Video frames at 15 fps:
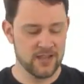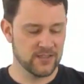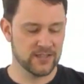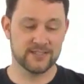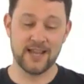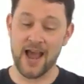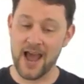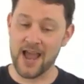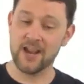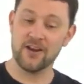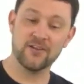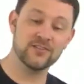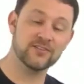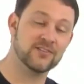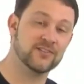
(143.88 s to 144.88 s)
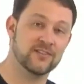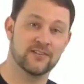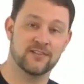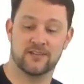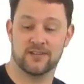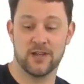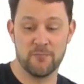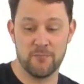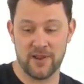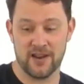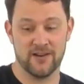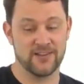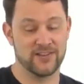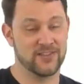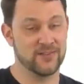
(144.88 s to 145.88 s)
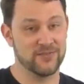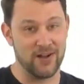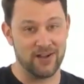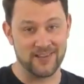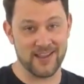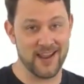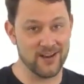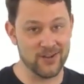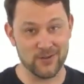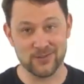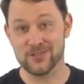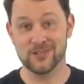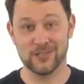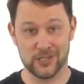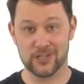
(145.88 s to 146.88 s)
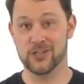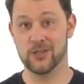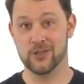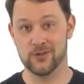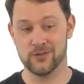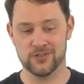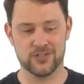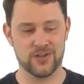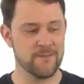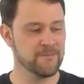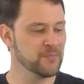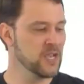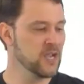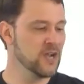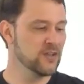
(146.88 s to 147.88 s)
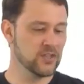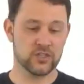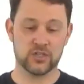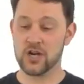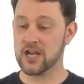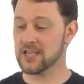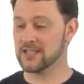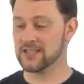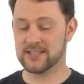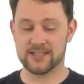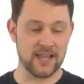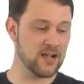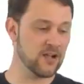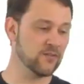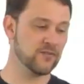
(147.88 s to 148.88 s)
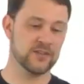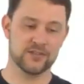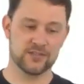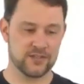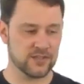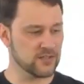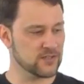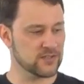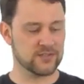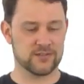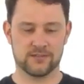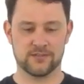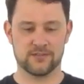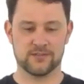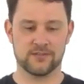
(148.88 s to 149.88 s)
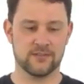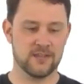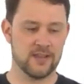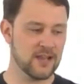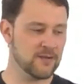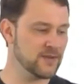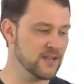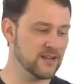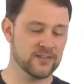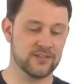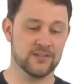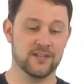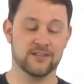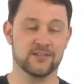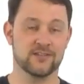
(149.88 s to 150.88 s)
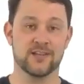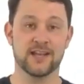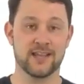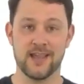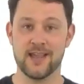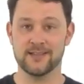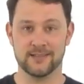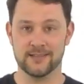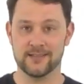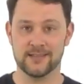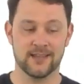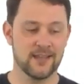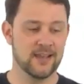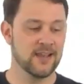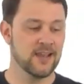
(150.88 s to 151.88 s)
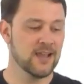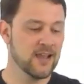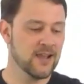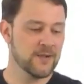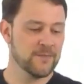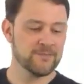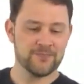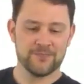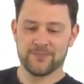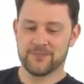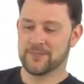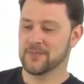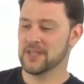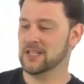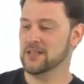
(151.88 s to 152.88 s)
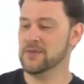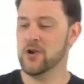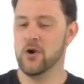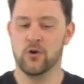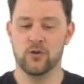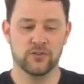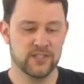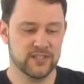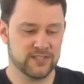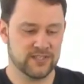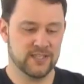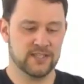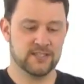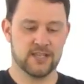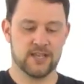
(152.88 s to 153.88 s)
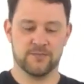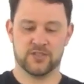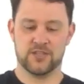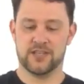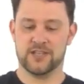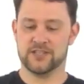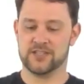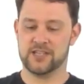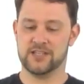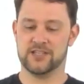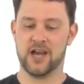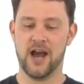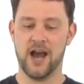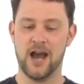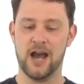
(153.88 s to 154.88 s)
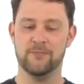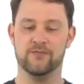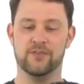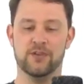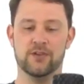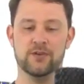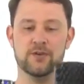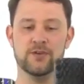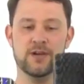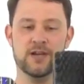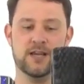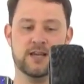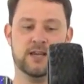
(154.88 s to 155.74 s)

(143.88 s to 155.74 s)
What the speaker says: The tires, compared to the Volcanoes, look huge. The truck itself is just, I mean, it's gigantic. Let me hold these things up so you can see top view.